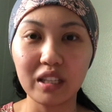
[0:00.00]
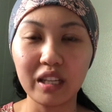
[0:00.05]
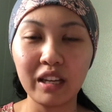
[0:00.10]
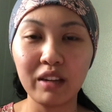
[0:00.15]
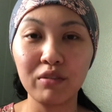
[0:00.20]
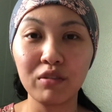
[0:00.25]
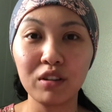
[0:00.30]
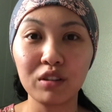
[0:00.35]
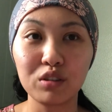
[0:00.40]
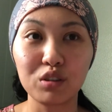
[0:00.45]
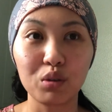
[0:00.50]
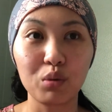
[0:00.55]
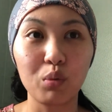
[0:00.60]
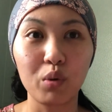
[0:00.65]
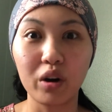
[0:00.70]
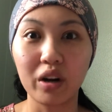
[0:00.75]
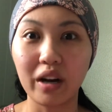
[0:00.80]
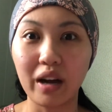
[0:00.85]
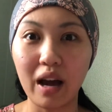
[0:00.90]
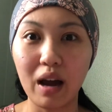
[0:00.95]
even to
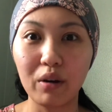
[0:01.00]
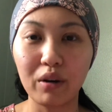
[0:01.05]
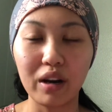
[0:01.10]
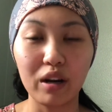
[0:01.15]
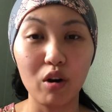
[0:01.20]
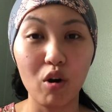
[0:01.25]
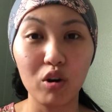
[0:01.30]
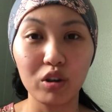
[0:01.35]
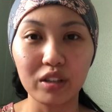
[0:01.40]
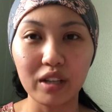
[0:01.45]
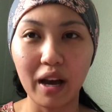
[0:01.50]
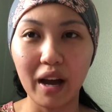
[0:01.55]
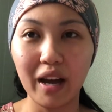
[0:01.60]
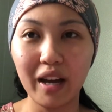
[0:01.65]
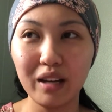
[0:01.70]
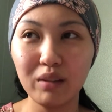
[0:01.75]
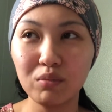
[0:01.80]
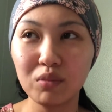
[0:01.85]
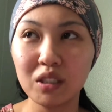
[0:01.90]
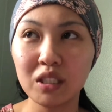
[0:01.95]
work out at all
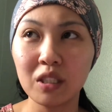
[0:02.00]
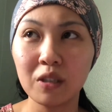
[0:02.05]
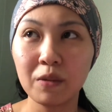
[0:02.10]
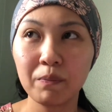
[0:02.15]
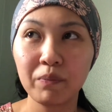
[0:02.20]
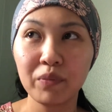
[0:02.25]
times